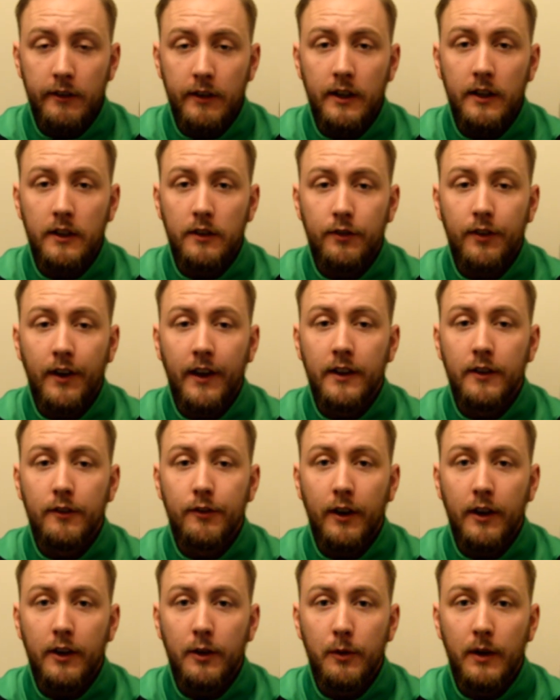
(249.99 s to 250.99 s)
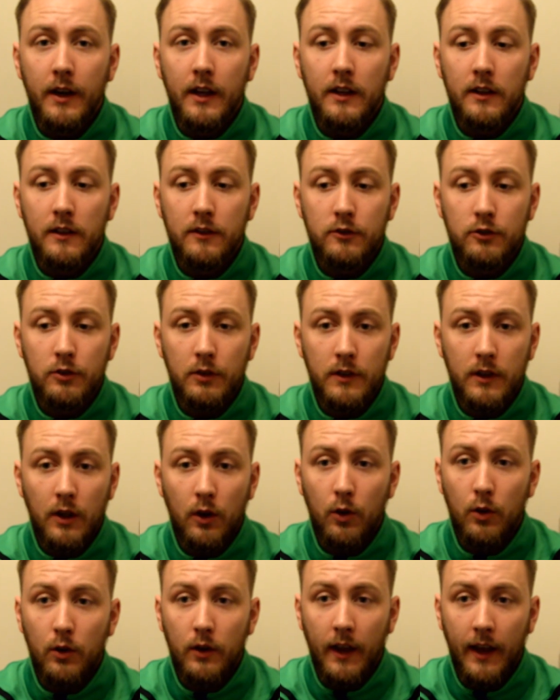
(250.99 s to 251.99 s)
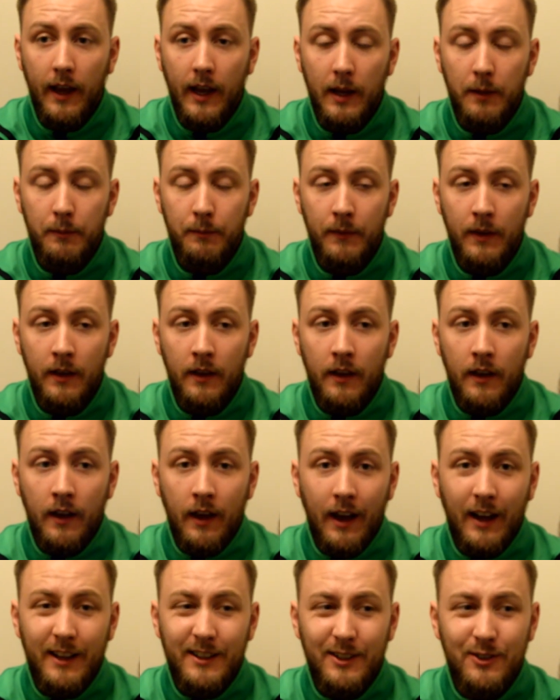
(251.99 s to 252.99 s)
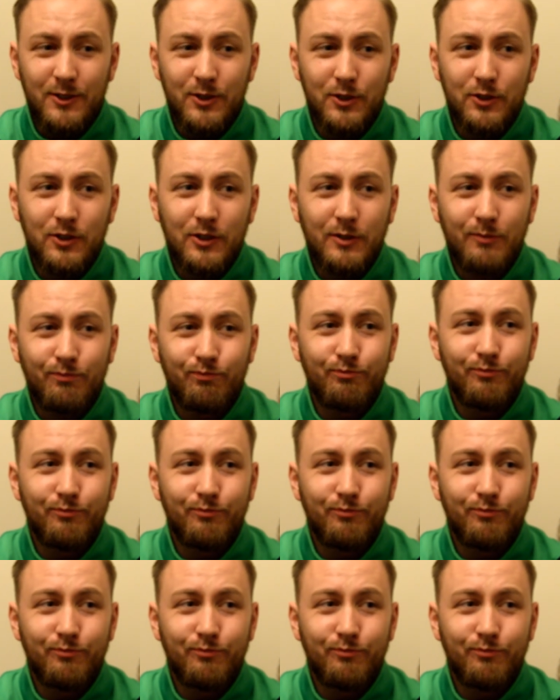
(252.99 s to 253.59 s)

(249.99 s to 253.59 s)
really defended very well throughout the whole game, and they just.